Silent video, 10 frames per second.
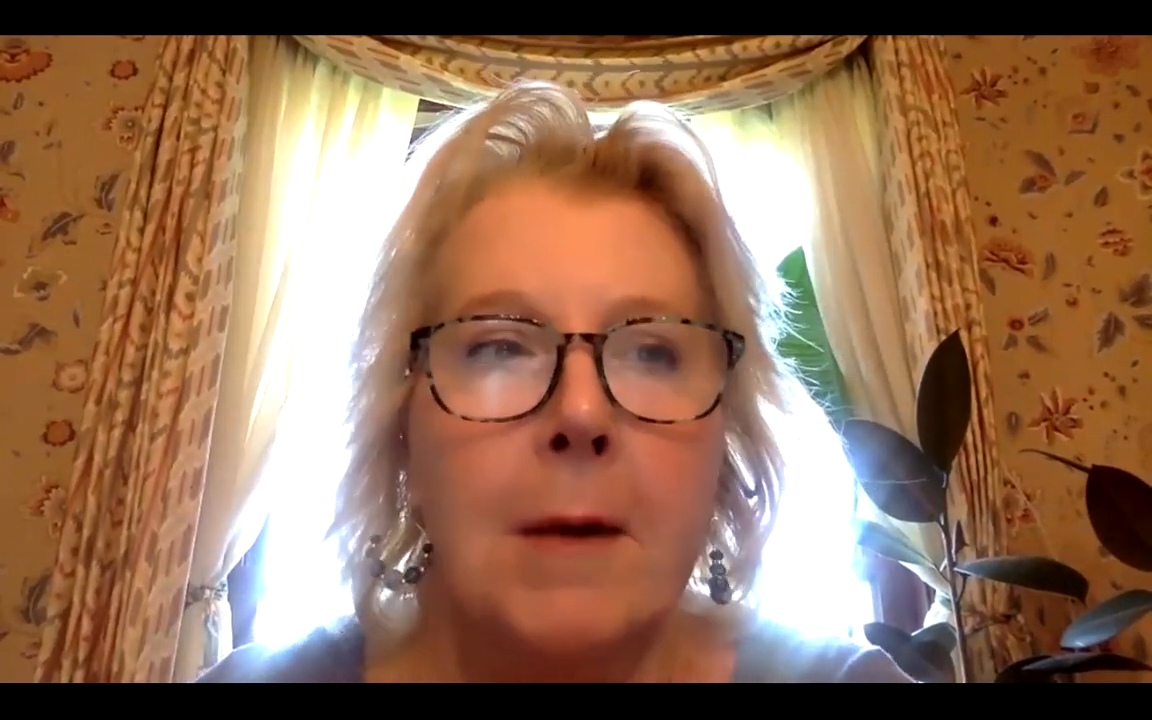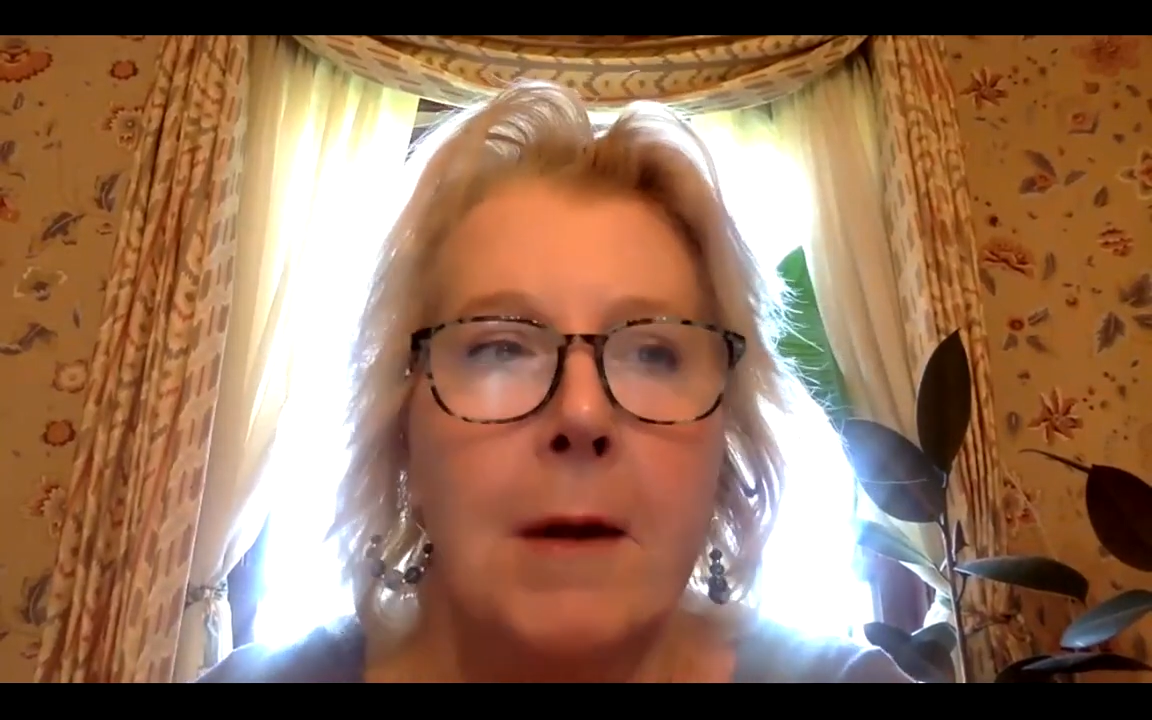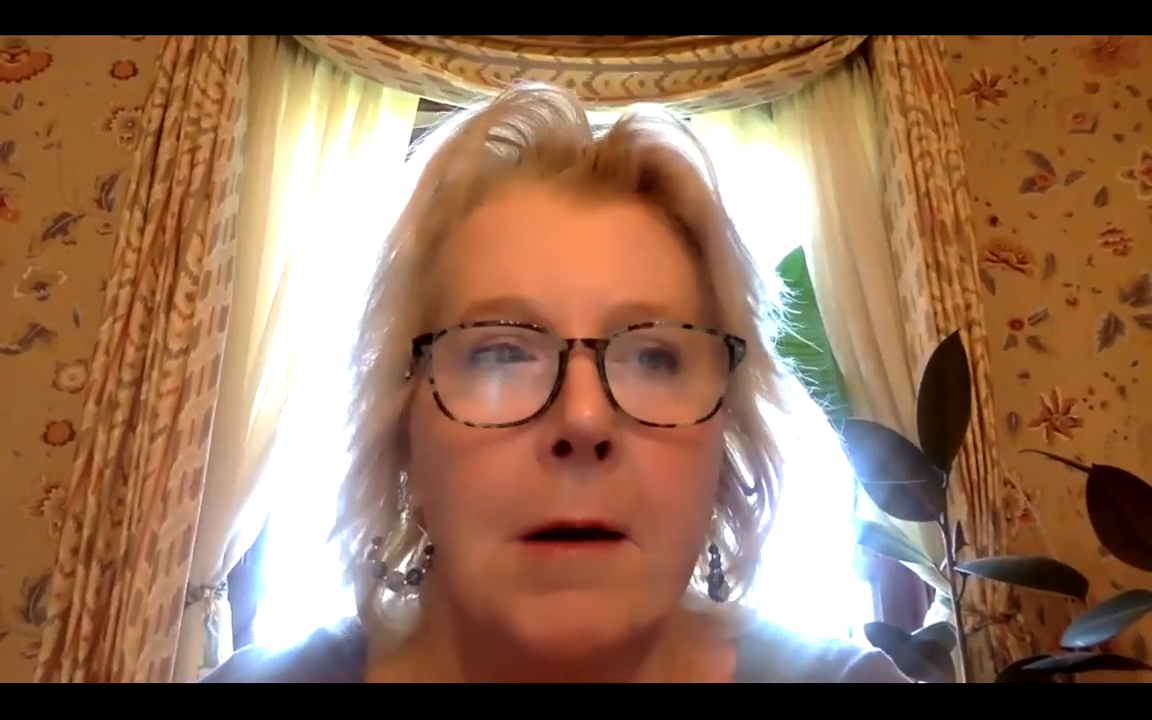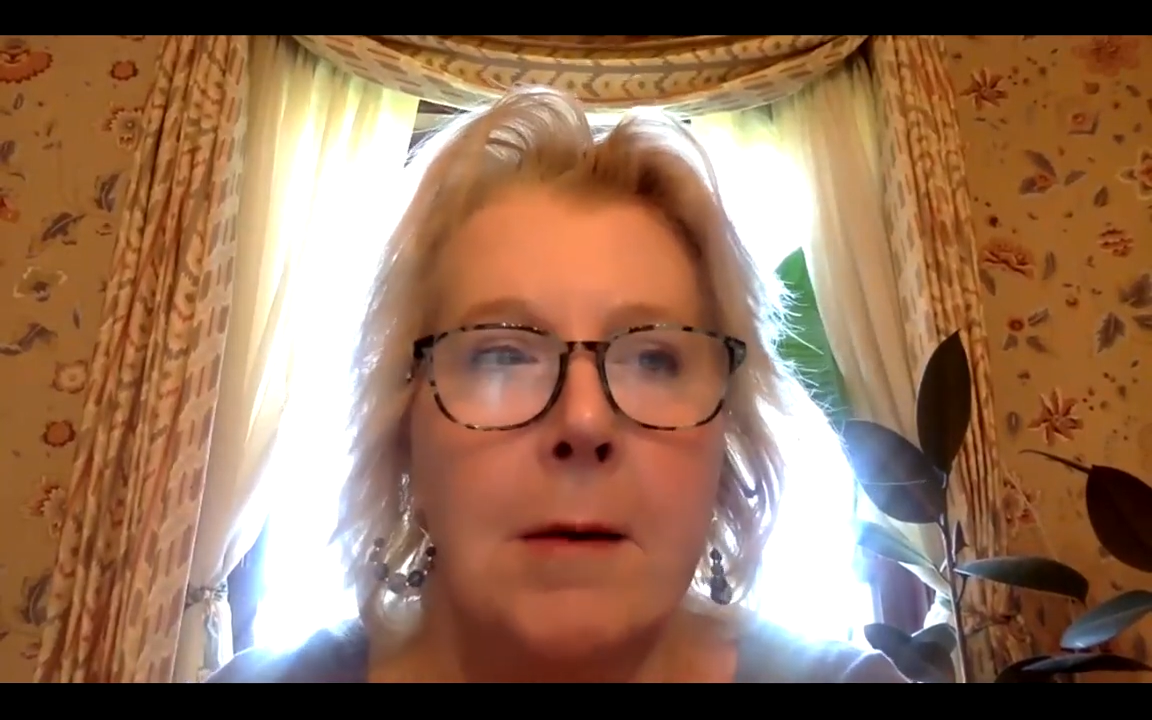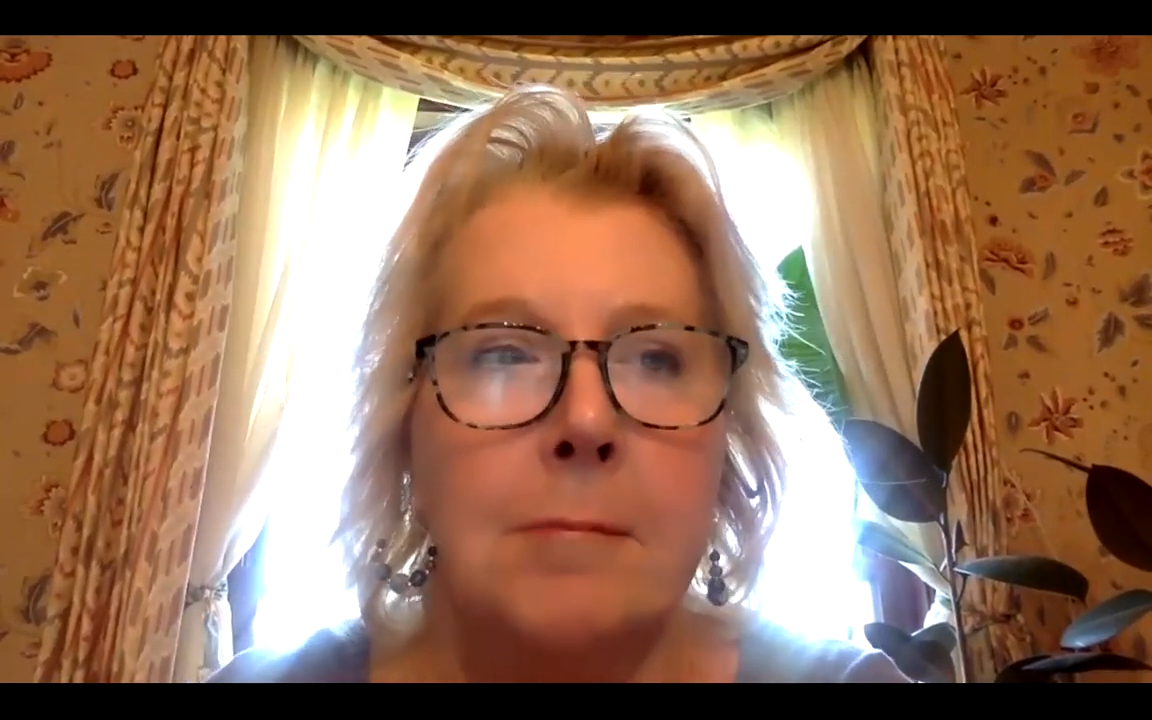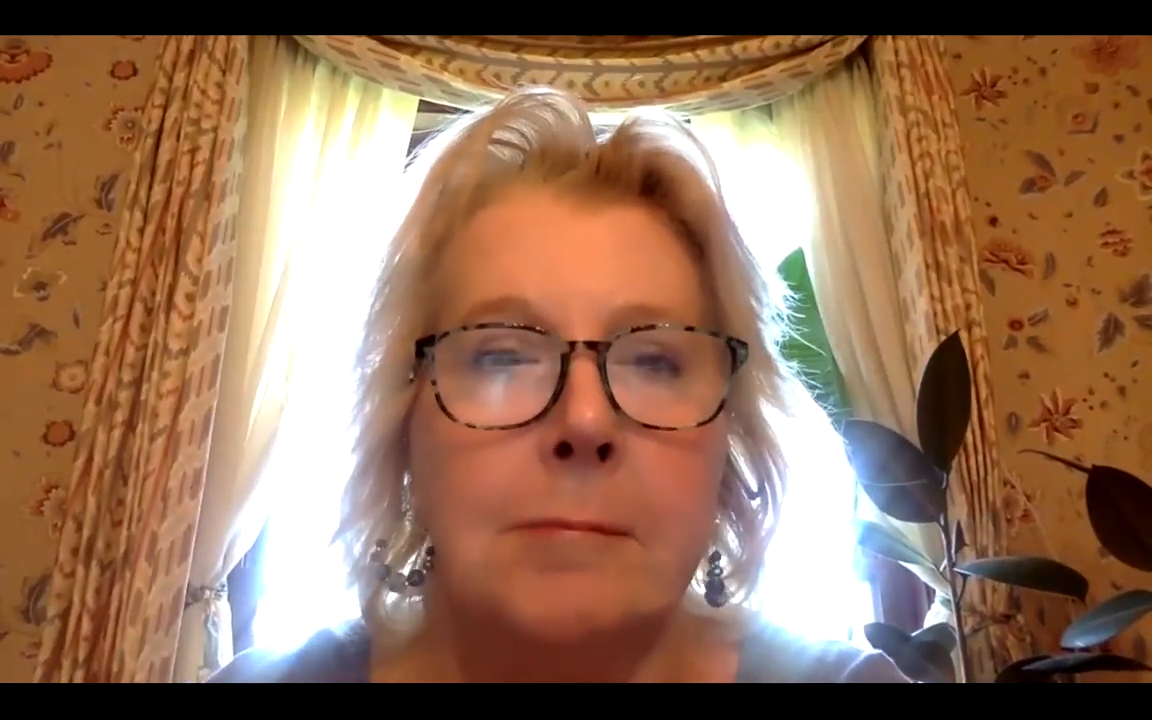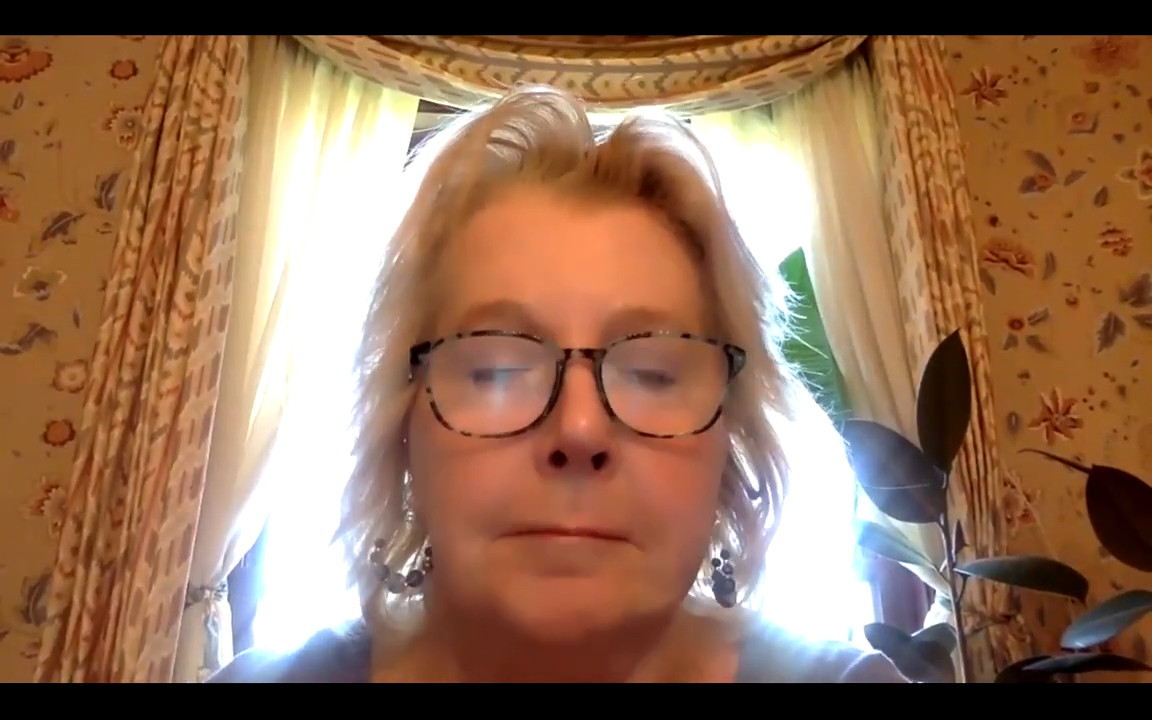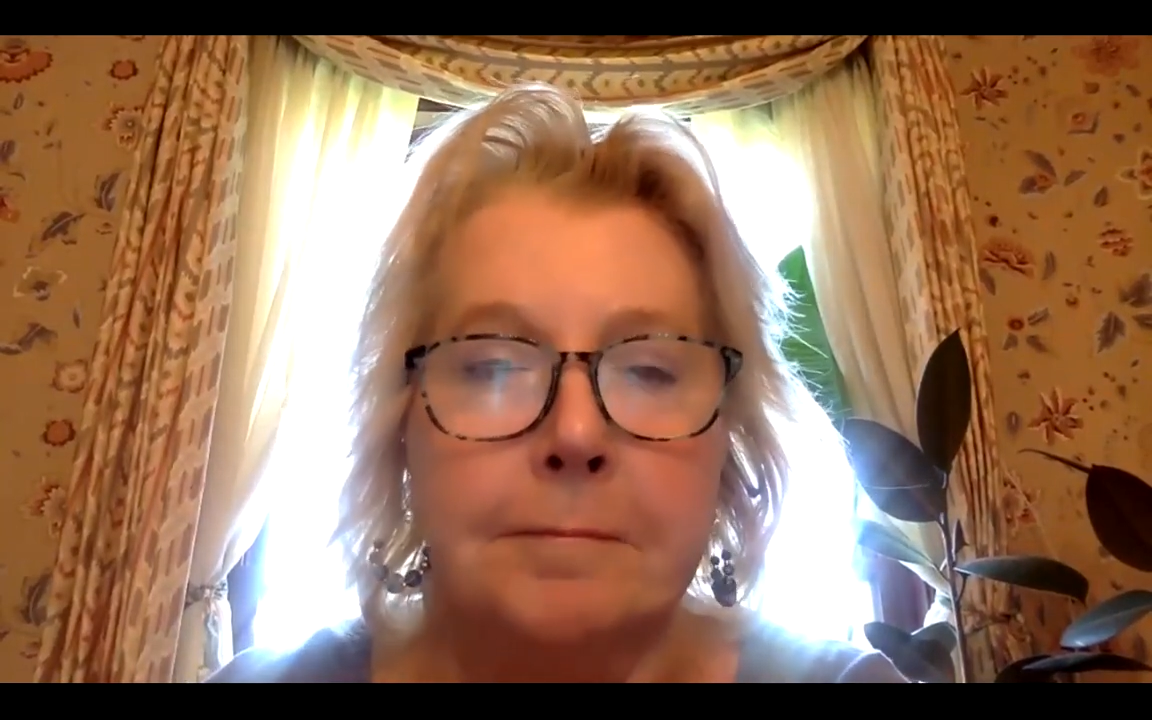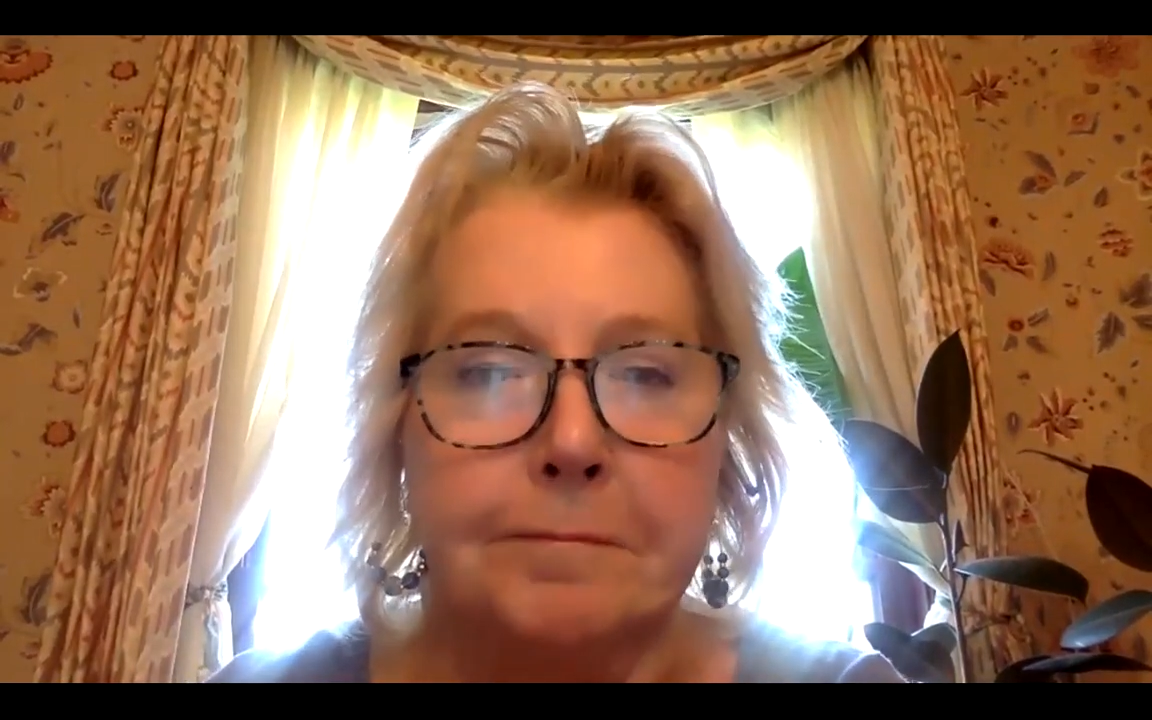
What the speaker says: I'm